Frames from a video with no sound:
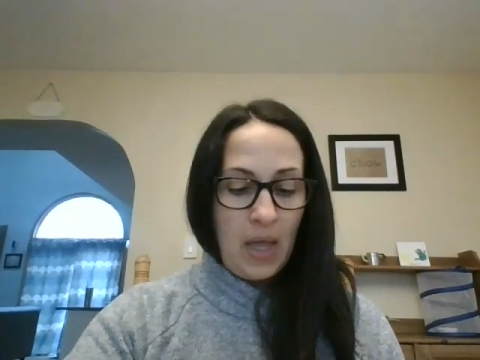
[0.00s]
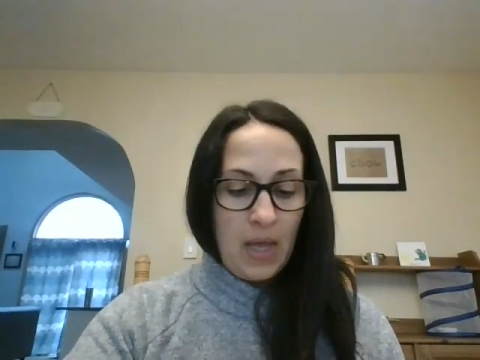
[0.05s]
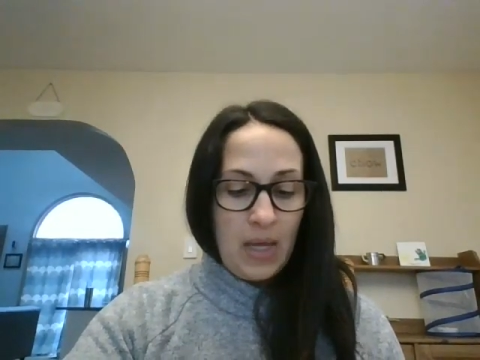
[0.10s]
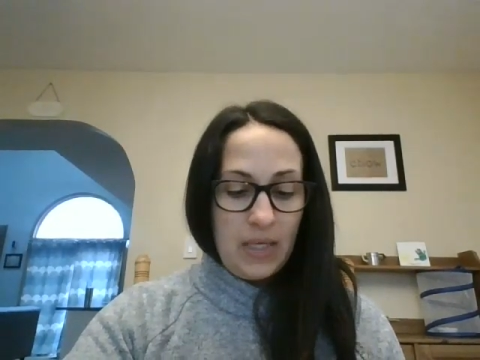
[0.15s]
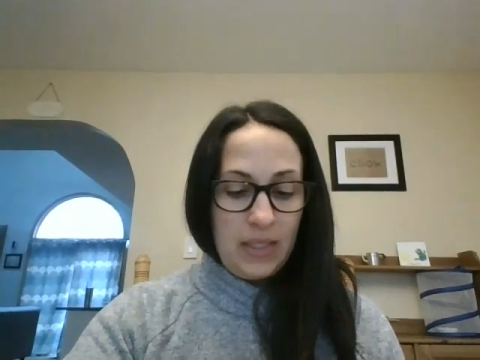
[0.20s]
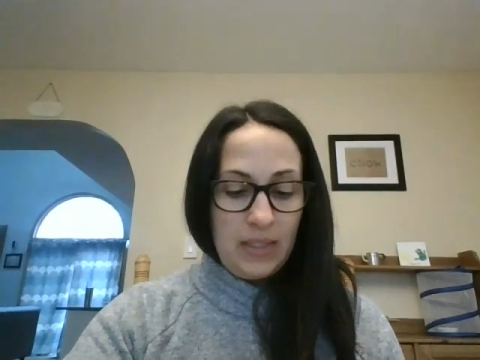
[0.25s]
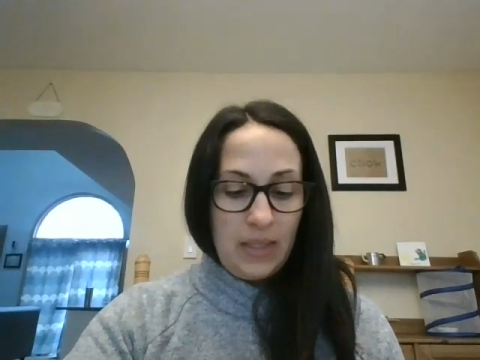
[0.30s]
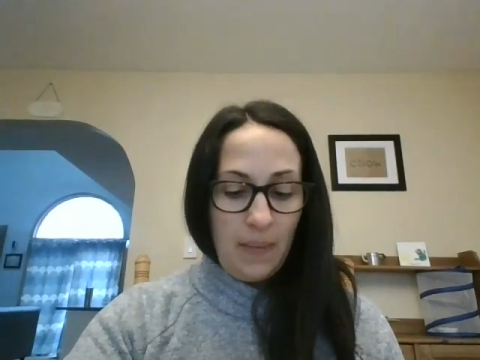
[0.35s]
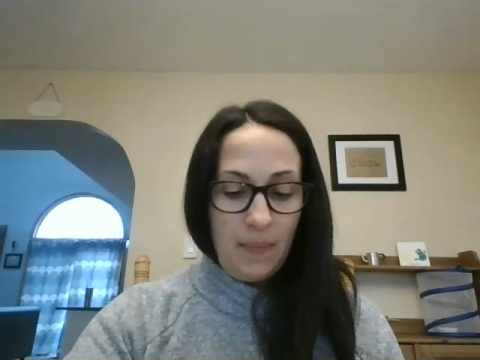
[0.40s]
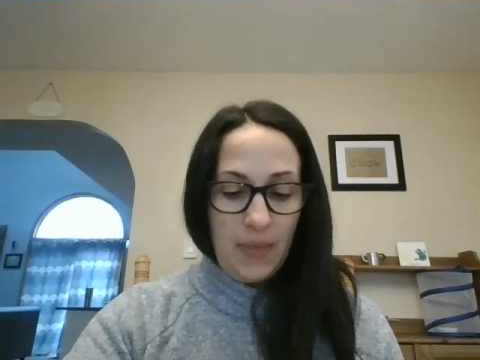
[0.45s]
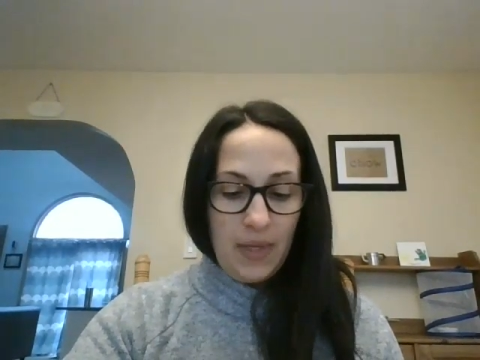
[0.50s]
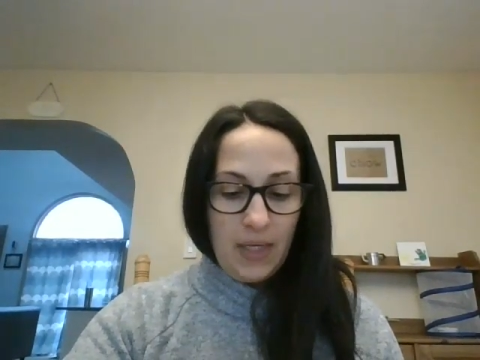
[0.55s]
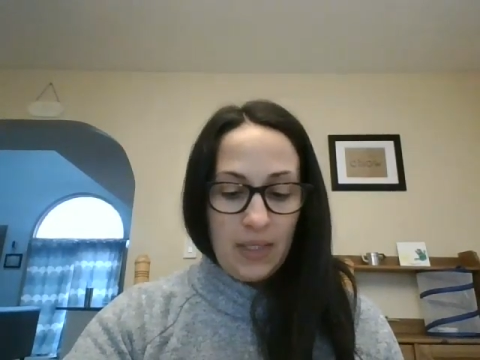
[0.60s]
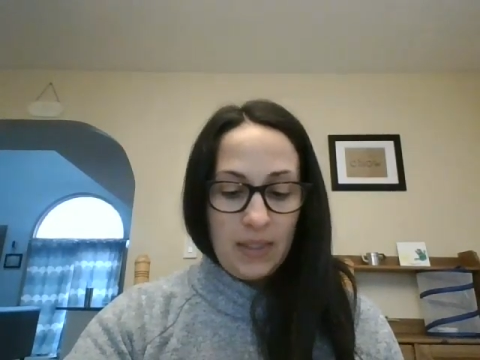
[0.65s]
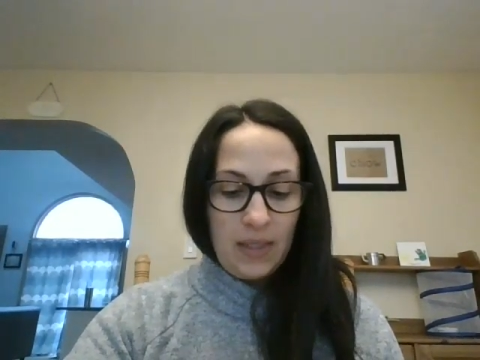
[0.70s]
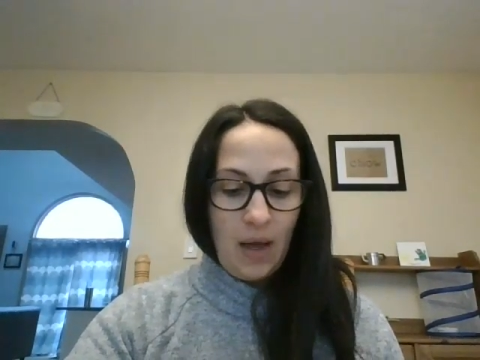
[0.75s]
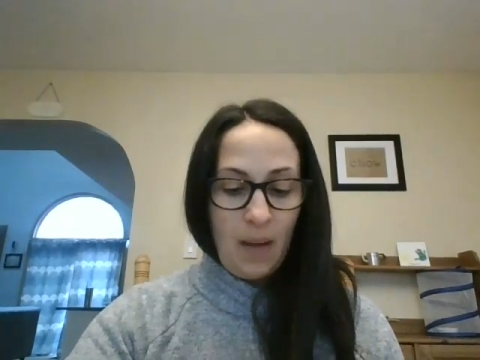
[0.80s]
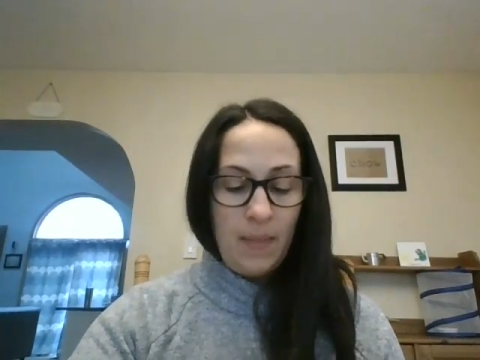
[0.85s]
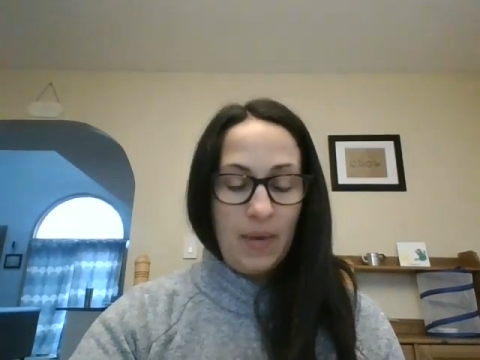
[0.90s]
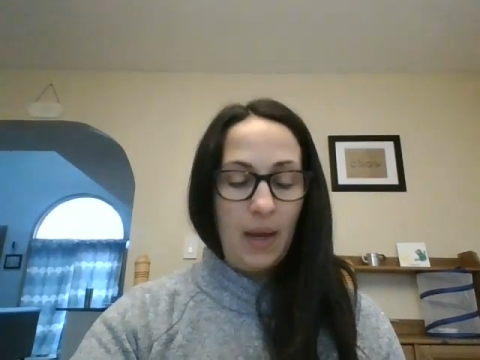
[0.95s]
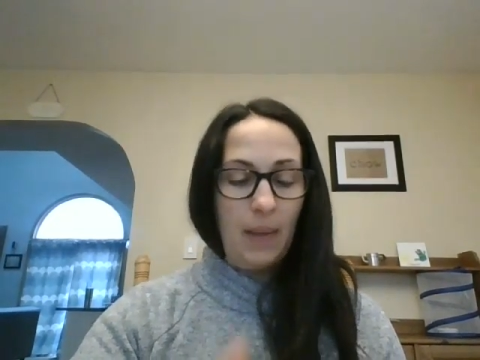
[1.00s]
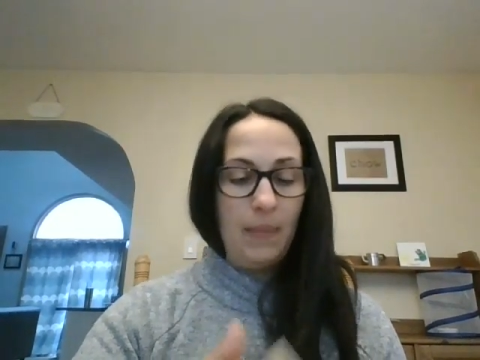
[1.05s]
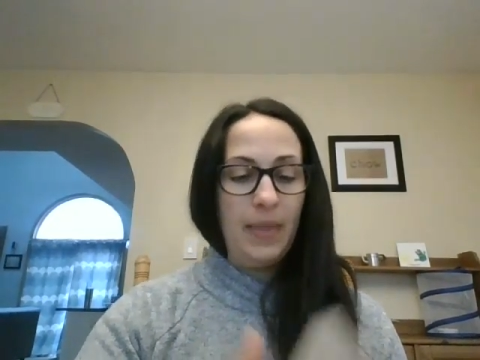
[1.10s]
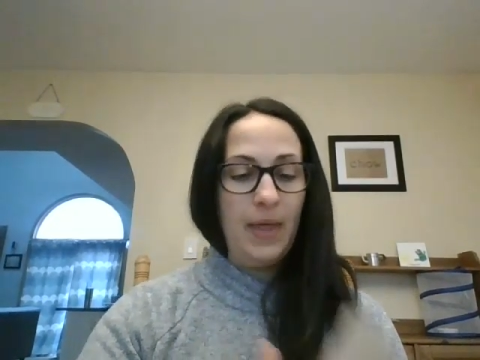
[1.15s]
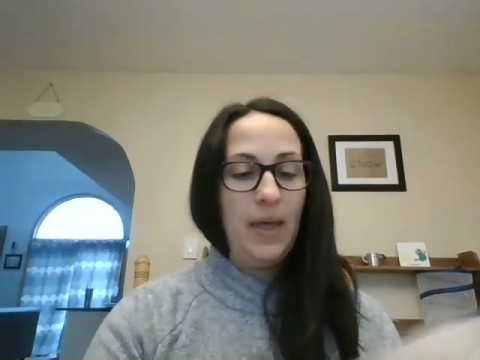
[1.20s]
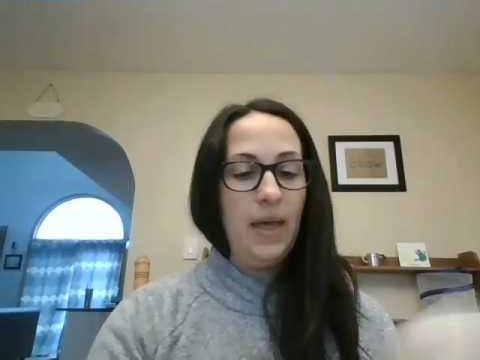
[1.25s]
"Something is coming up the